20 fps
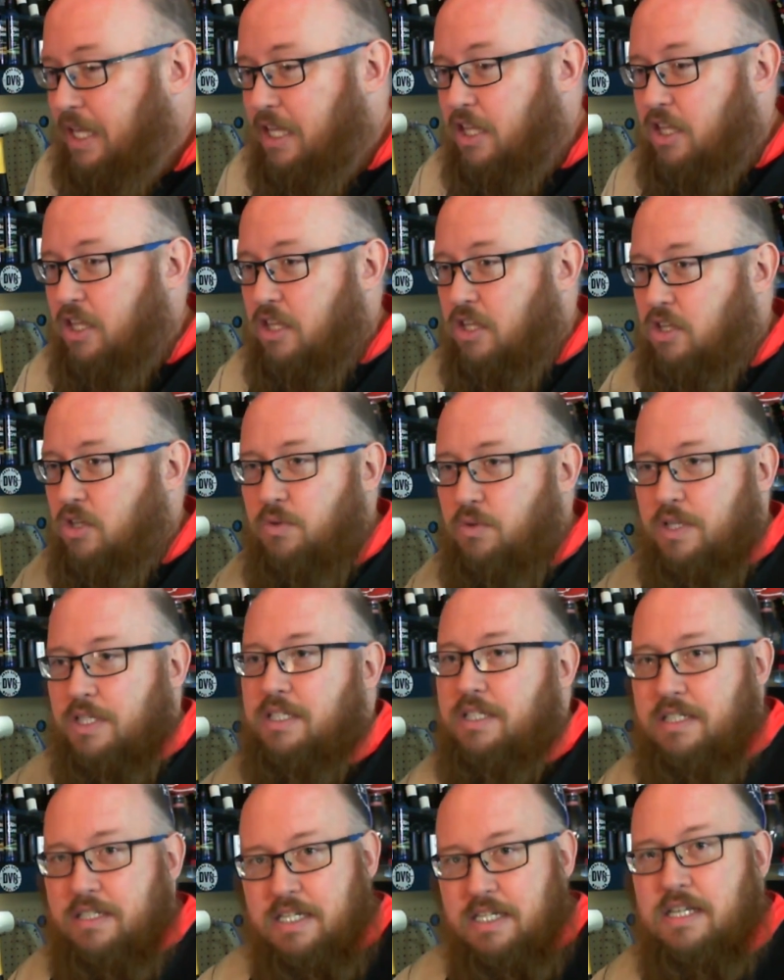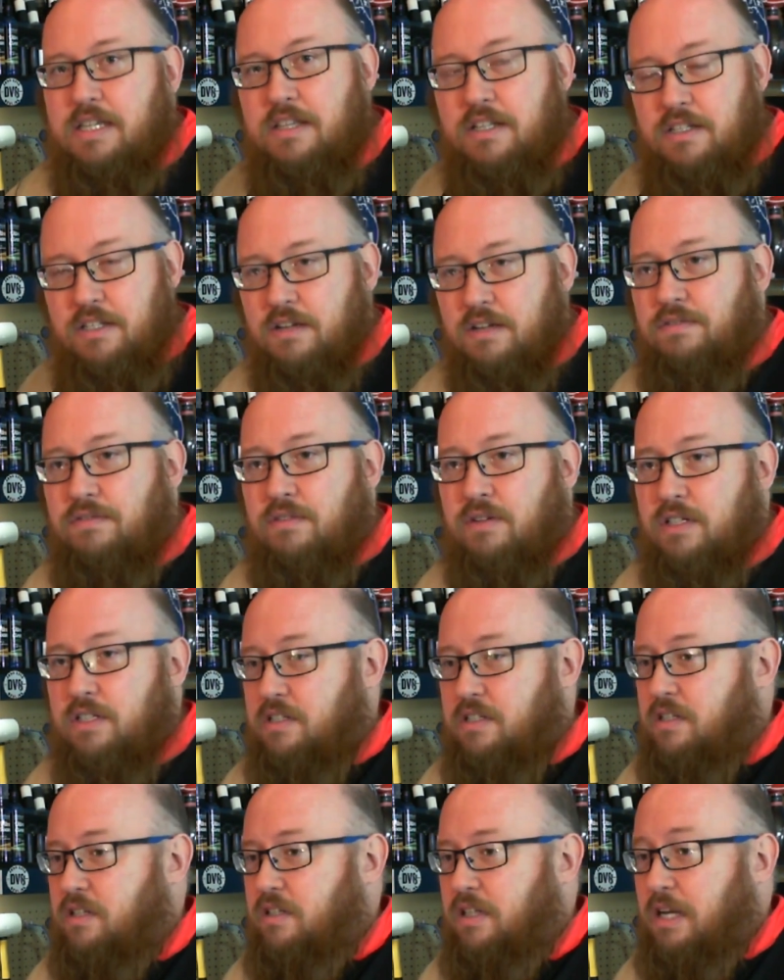you can see the
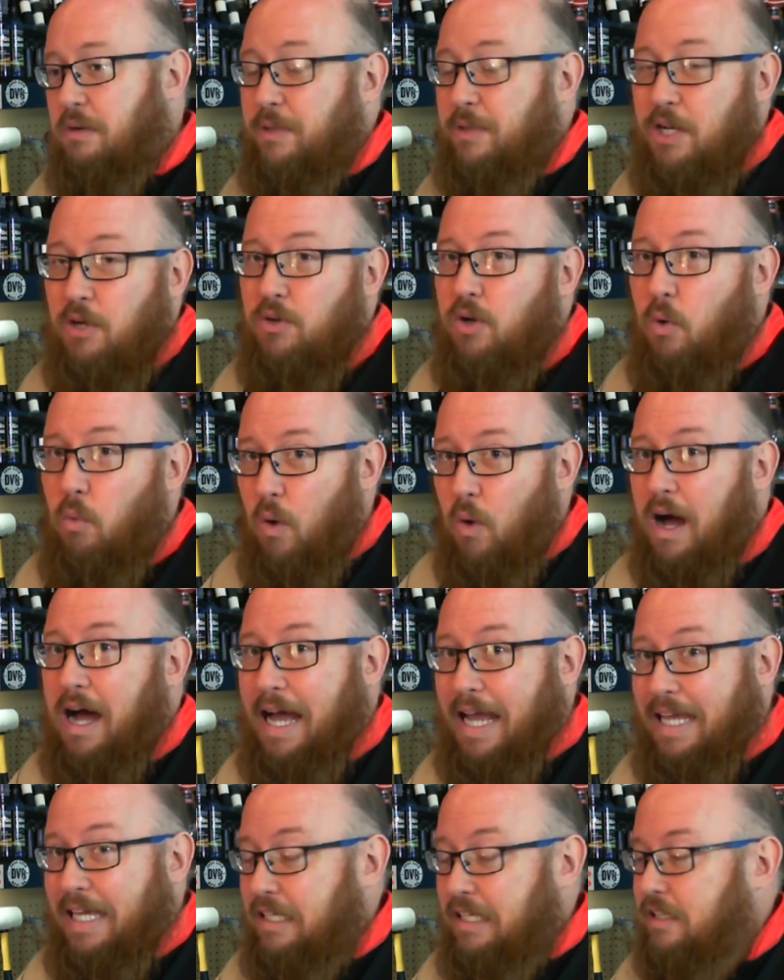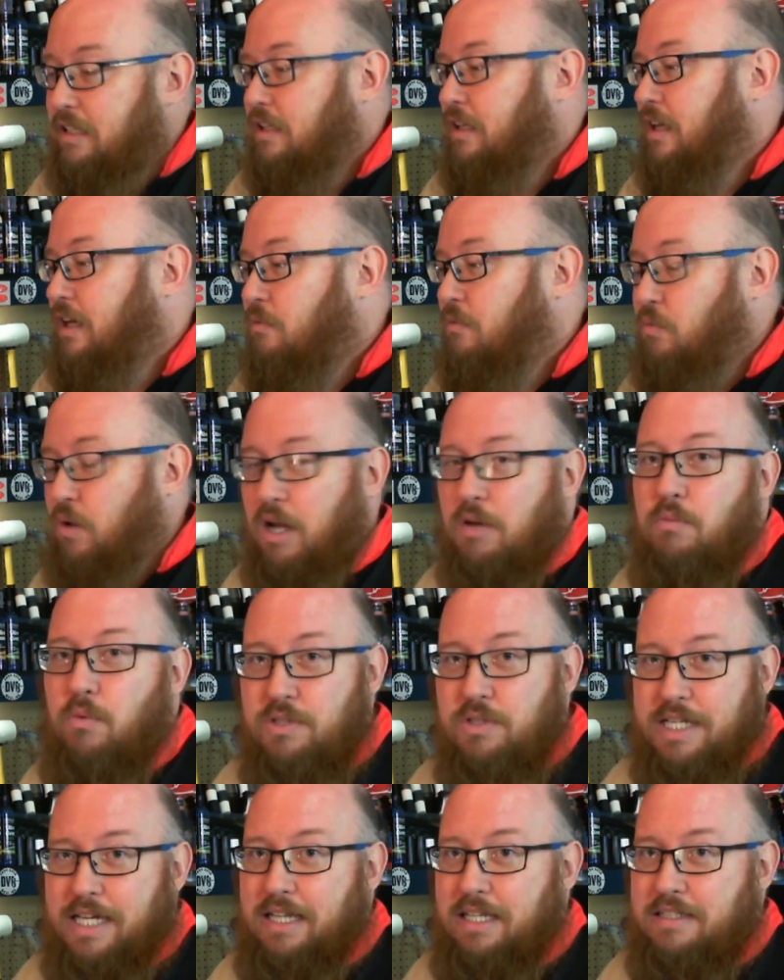difference. Now, we don't know why. Ron won't
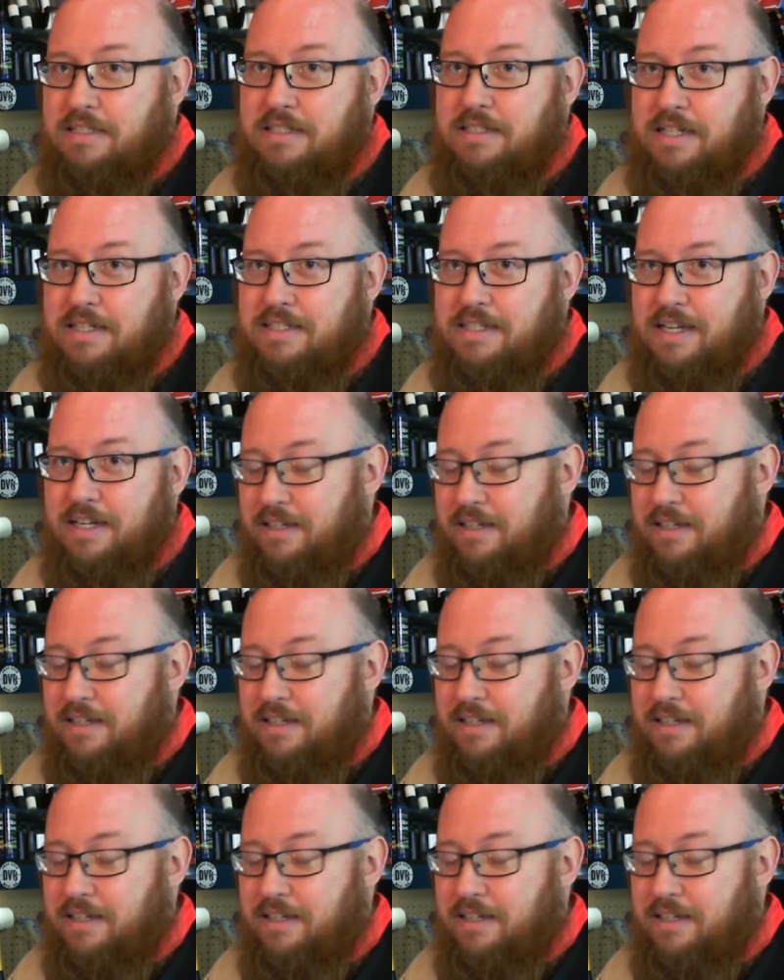tell us, as I said.